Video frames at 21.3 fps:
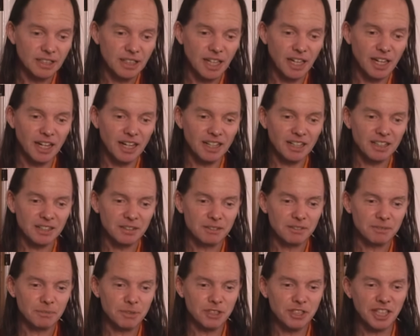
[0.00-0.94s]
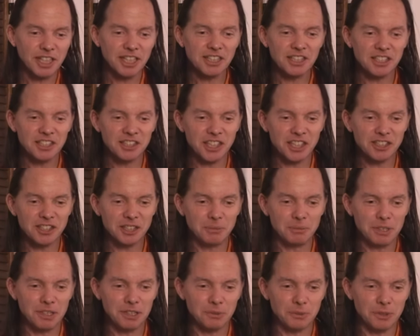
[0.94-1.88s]
Uh, Mercedes suggested
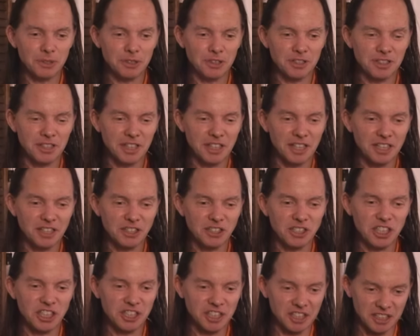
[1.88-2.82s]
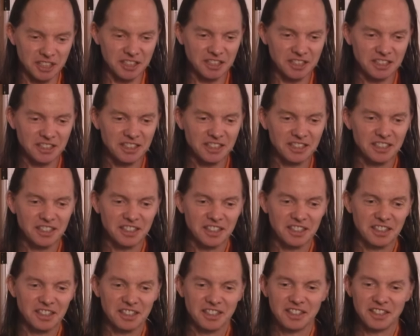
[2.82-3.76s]
me the word uh, genus,
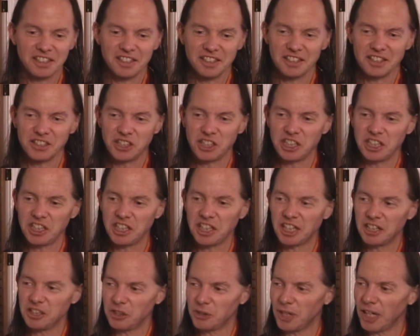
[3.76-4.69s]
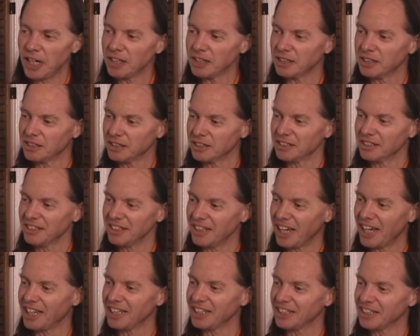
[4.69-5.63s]
G E N U S,
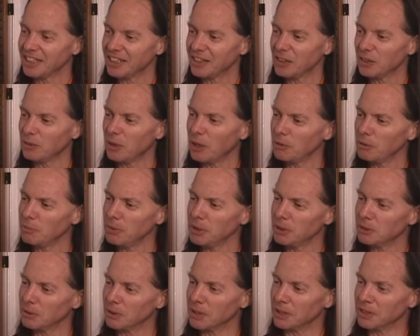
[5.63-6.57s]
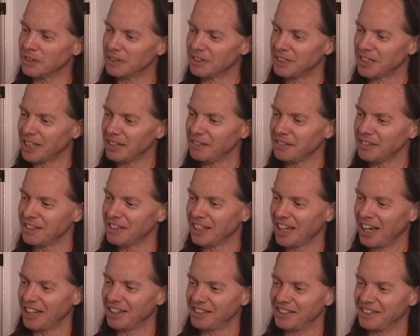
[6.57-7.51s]
like, or what would be a word,
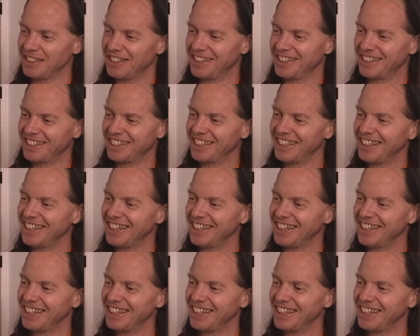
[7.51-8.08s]
David? I don't know.